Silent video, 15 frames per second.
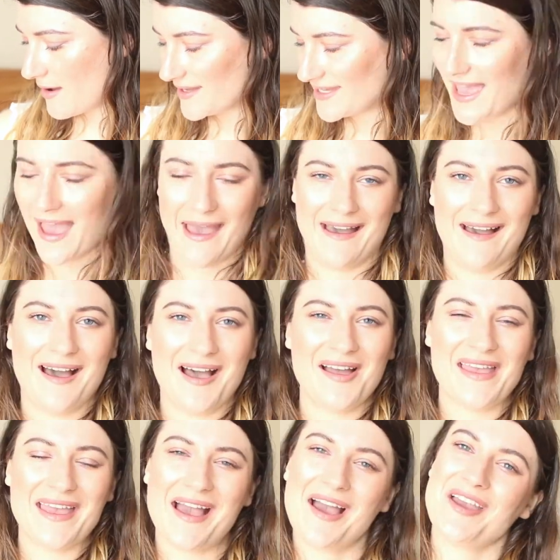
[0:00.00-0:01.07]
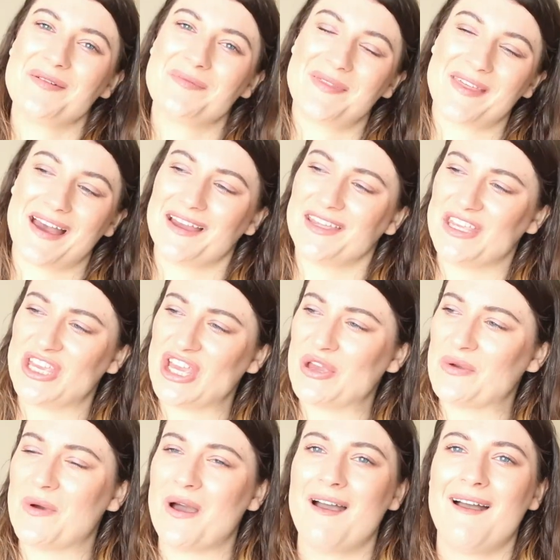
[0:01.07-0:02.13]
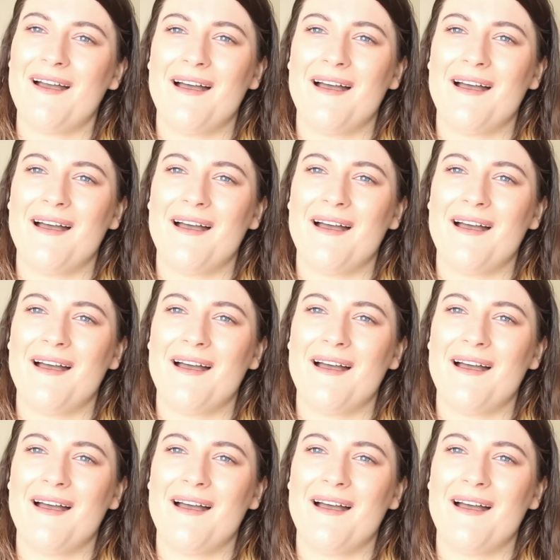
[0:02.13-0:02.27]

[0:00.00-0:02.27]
yeah, I hope that you